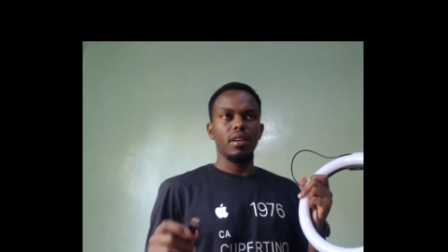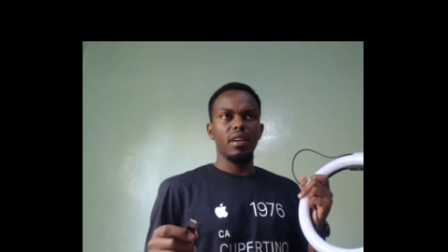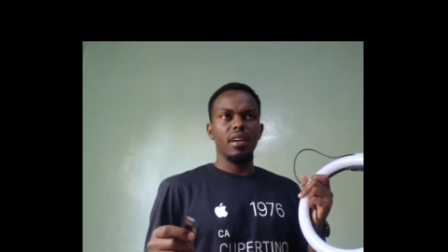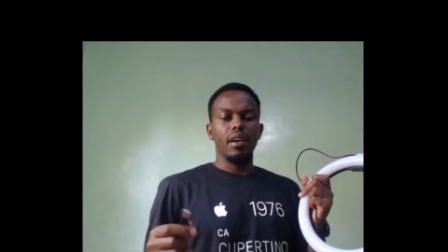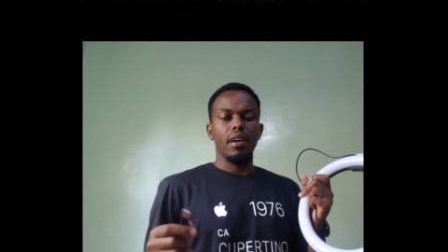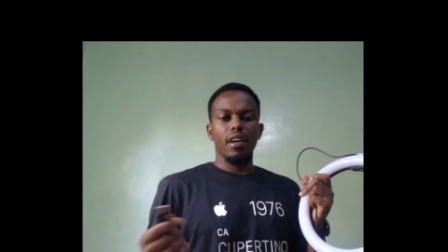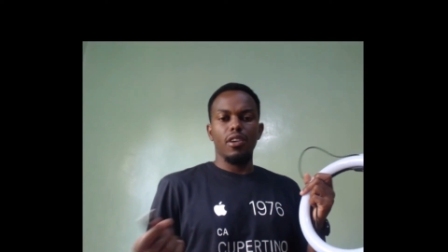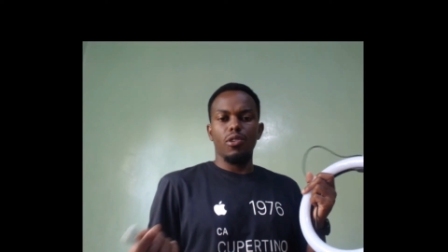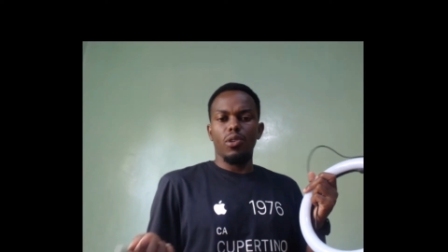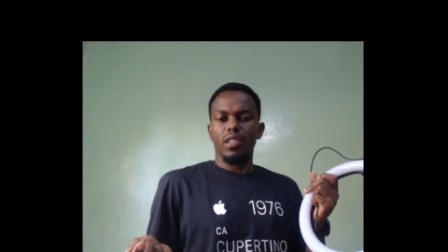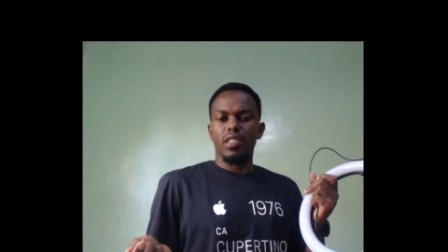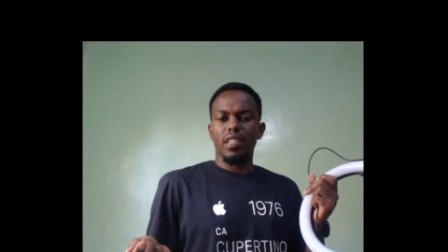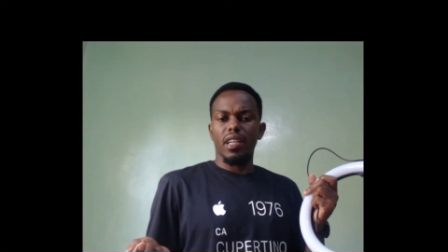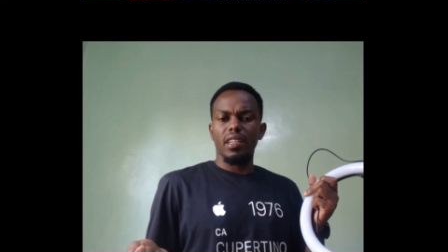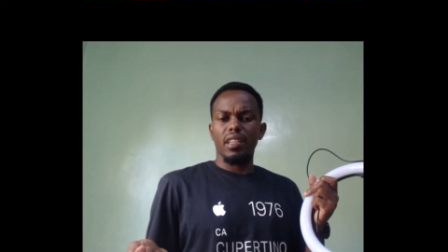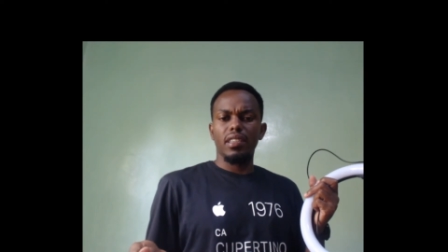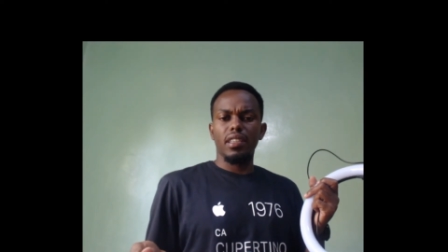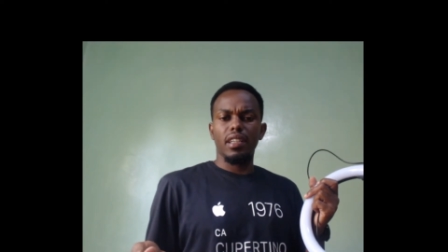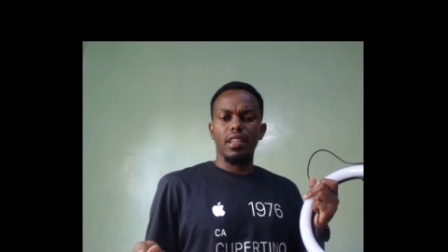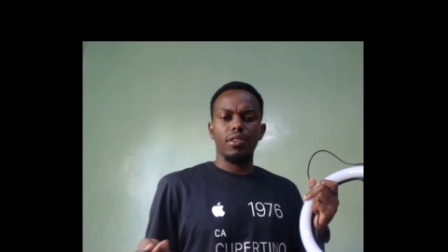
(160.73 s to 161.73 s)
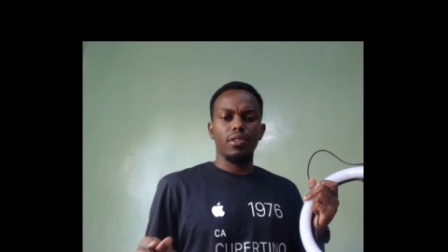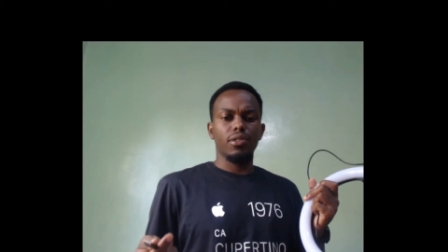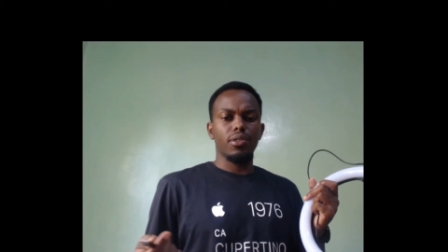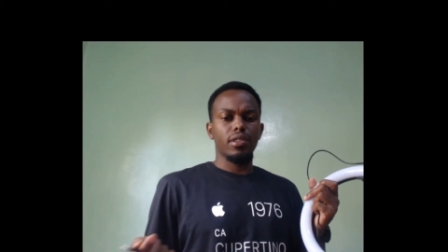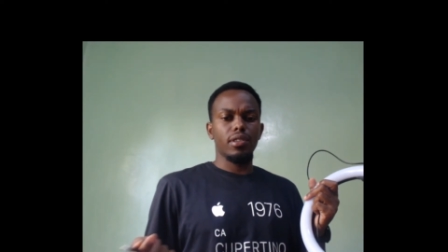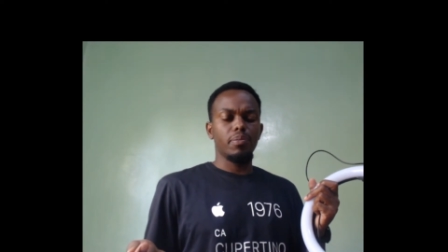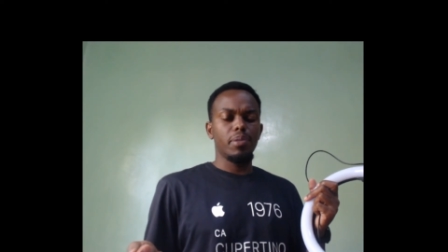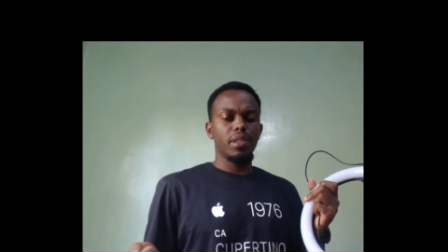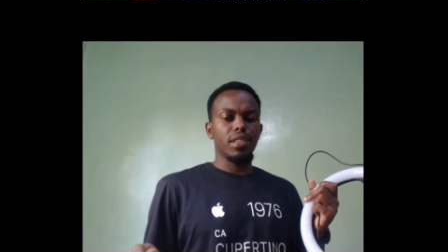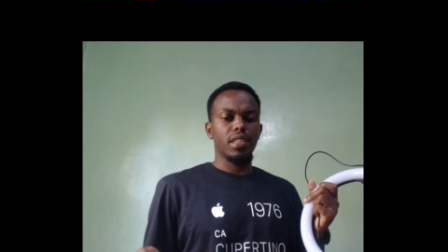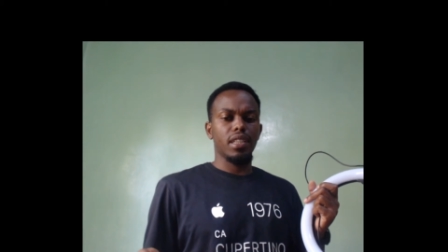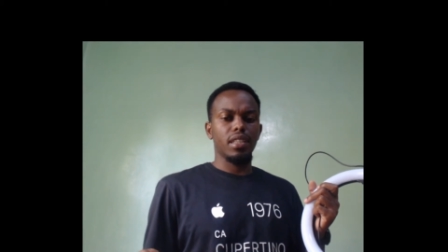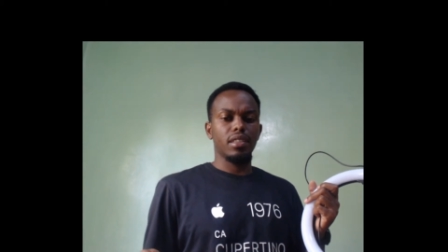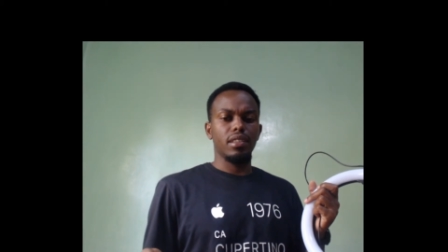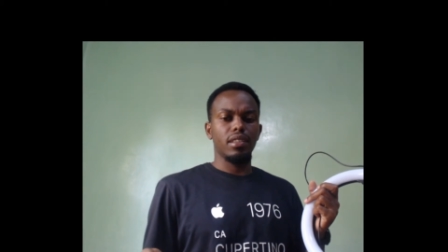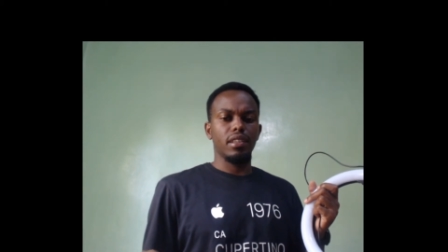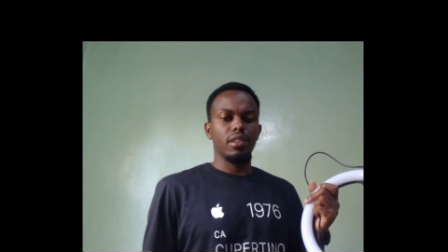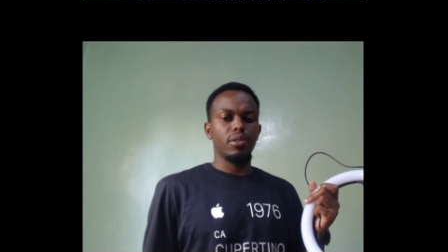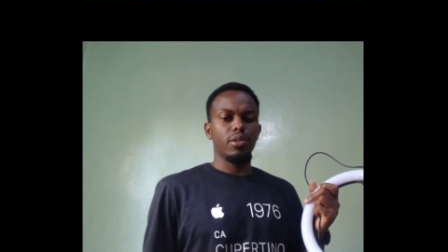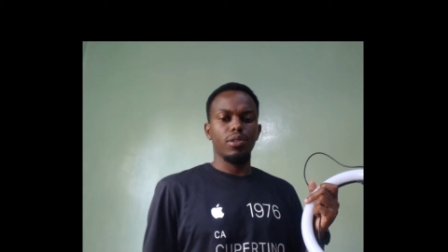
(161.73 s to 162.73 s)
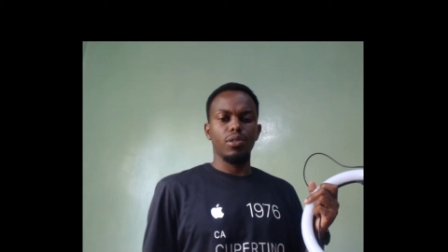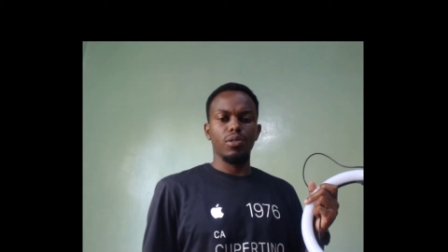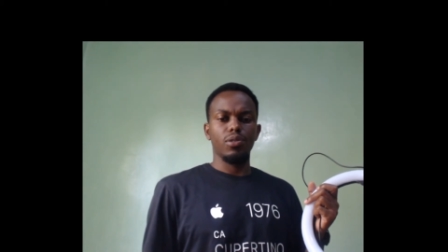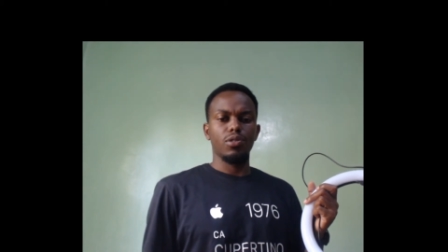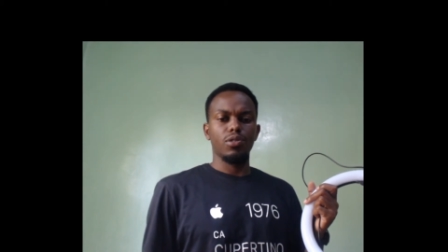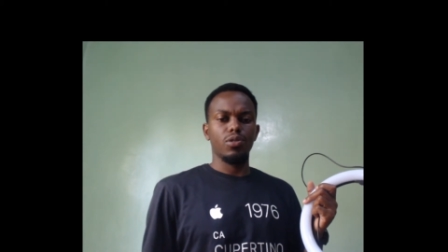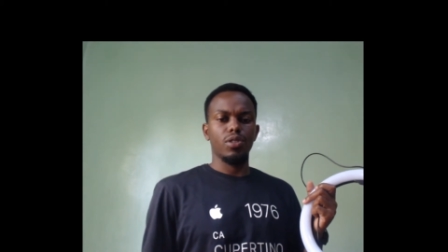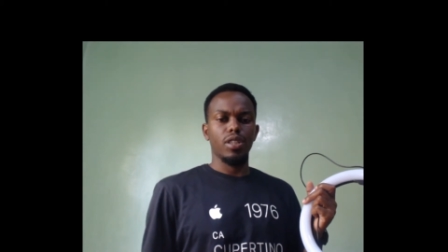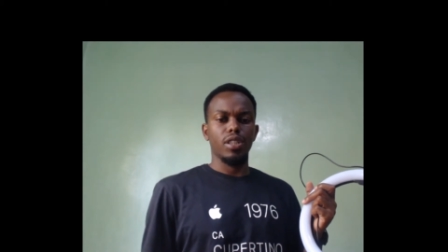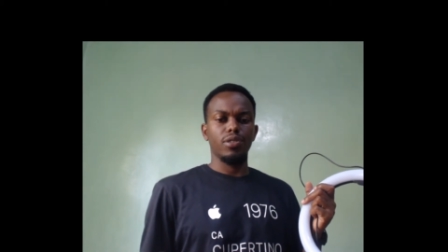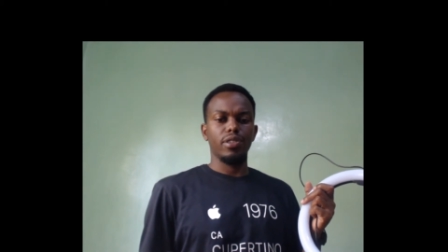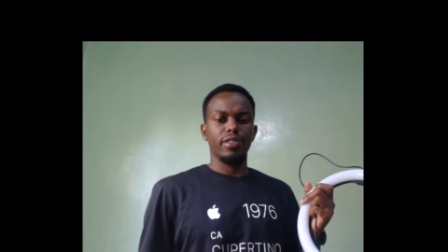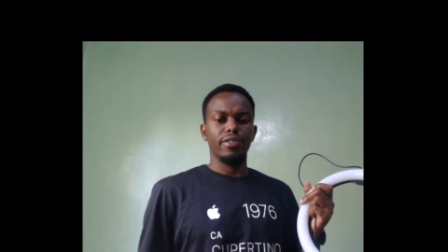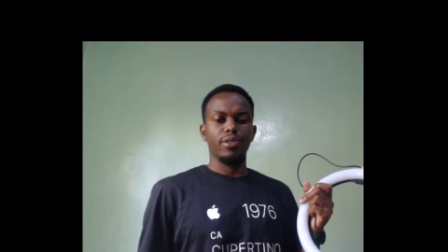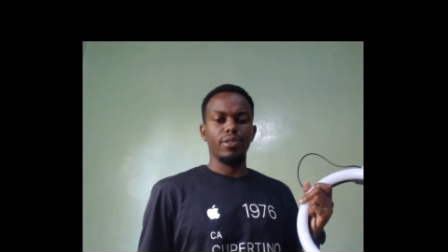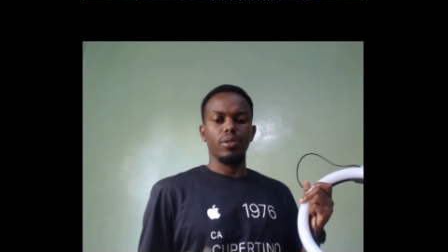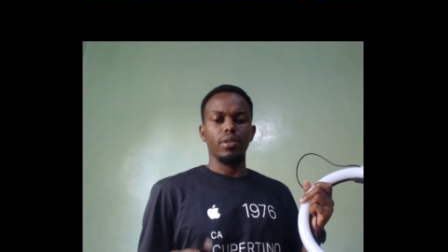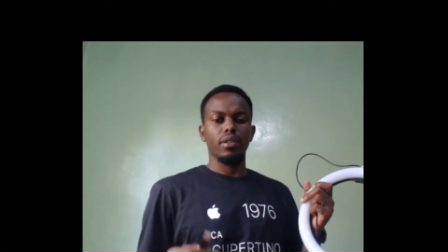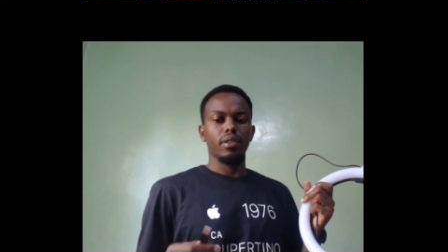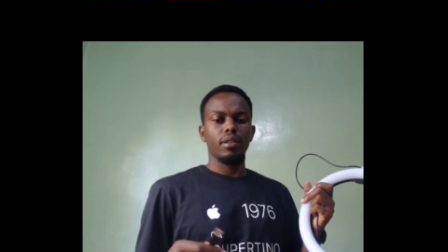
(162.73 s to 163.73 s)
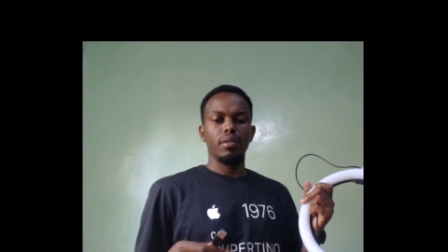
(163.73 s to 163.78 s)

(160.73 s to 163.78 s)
Your charger, your USB charger, the one you use to charge your phone.